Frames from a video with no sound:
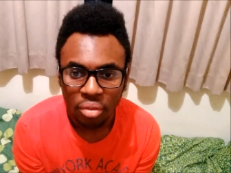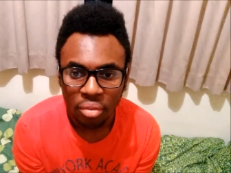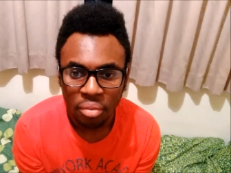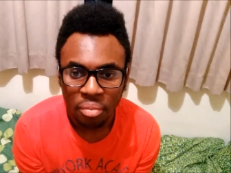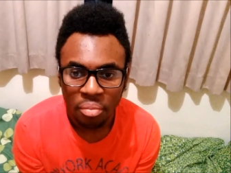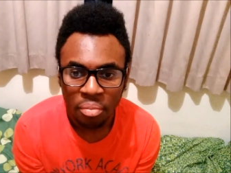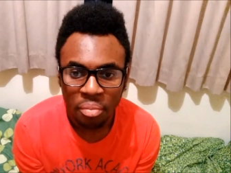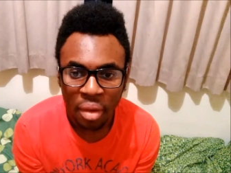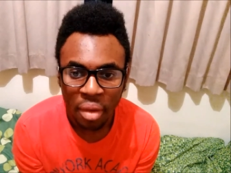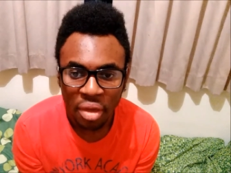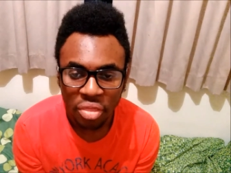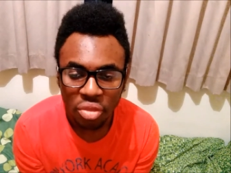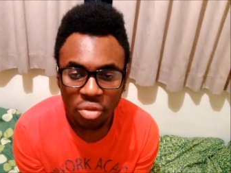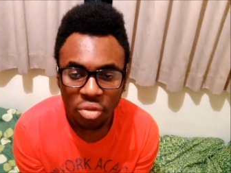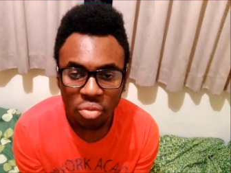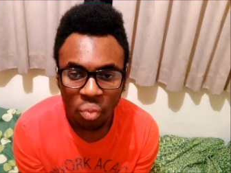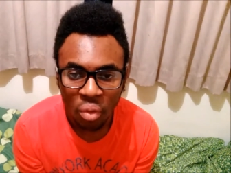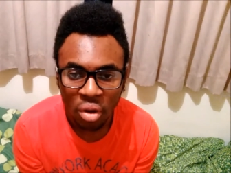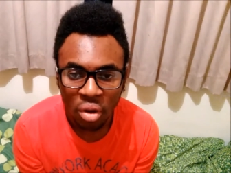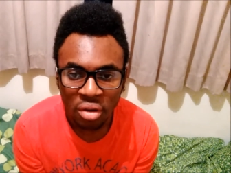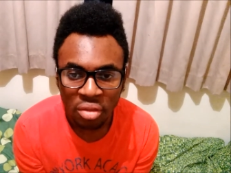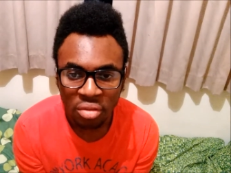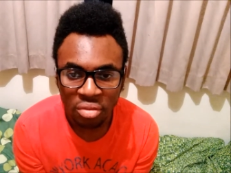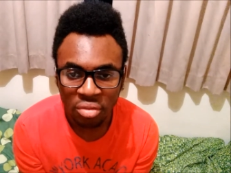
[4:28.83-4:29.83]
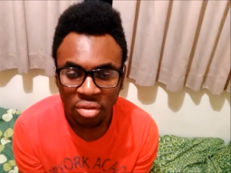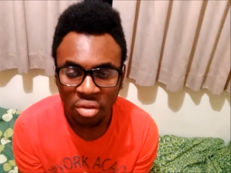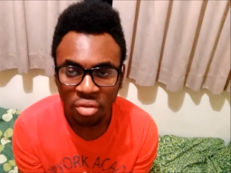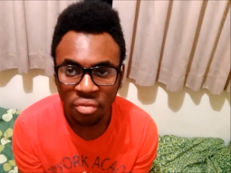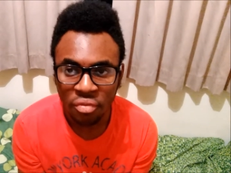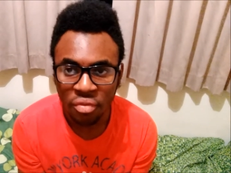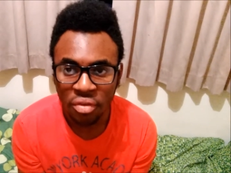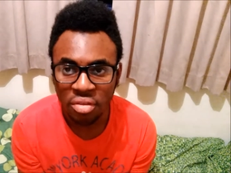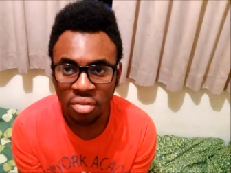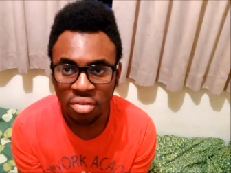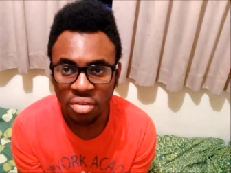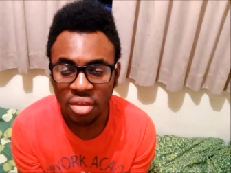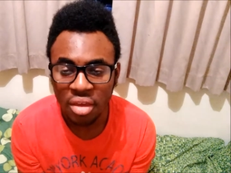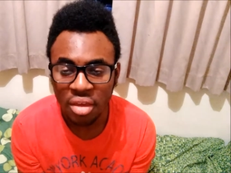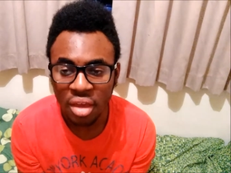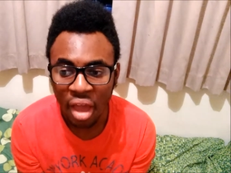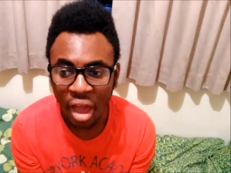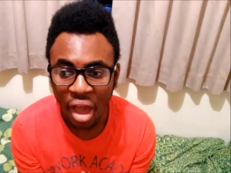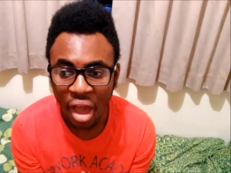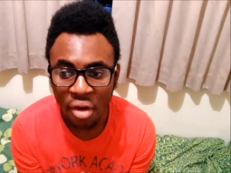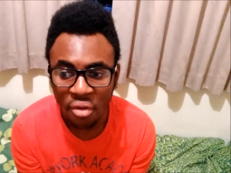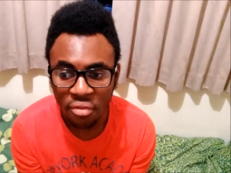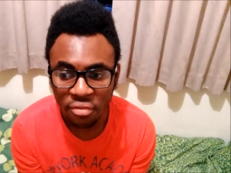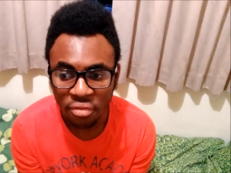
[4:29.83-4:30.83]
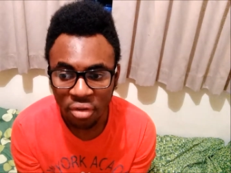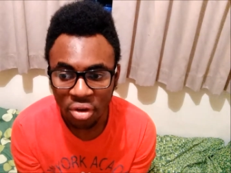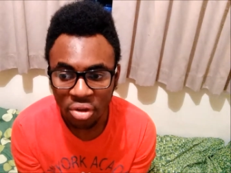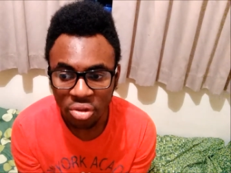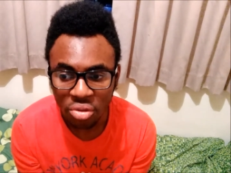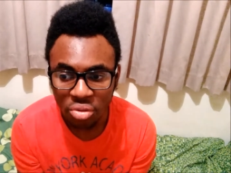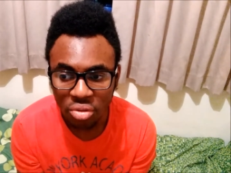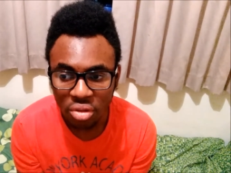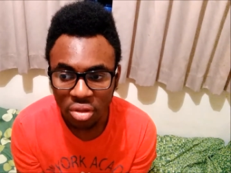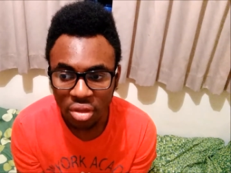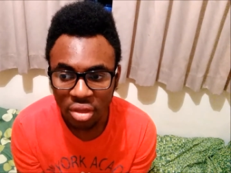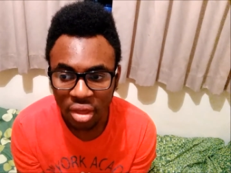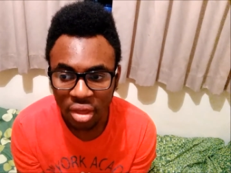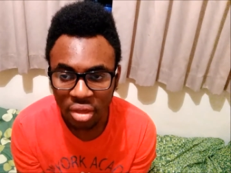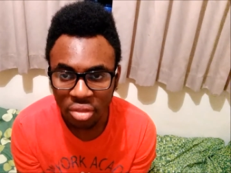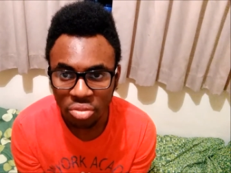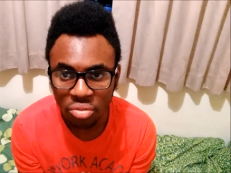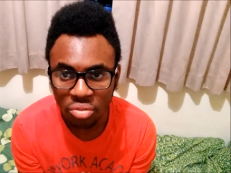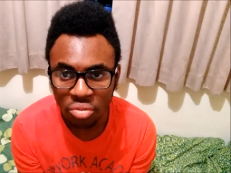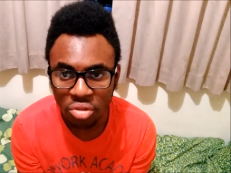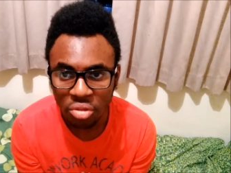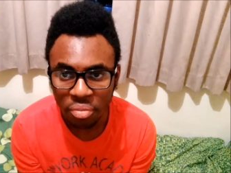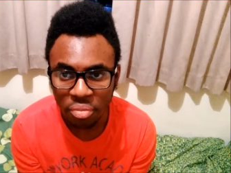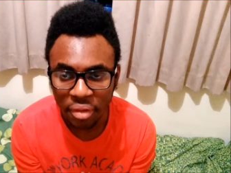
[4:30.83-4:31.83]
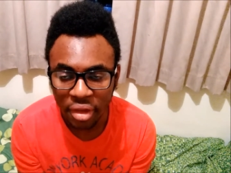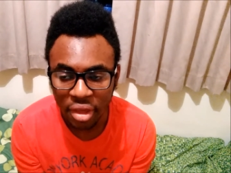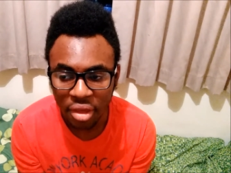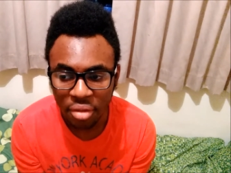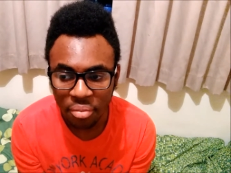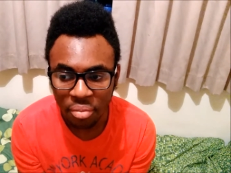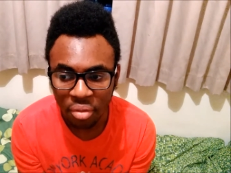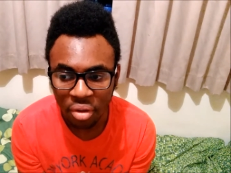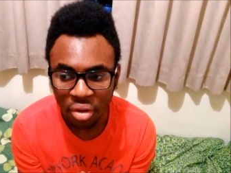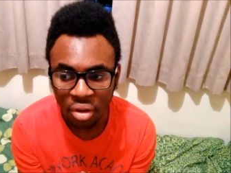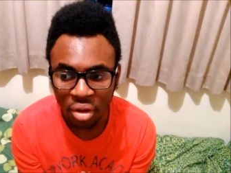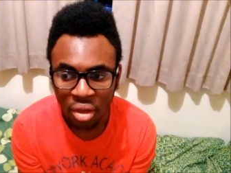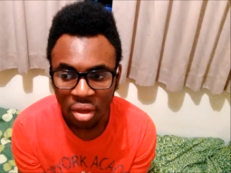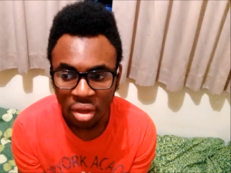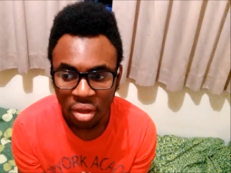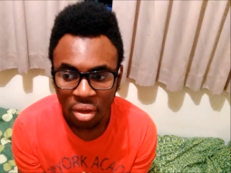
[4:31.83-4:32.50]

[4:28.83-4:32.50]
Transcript: Method one is good for seeing how far you can get through the paper,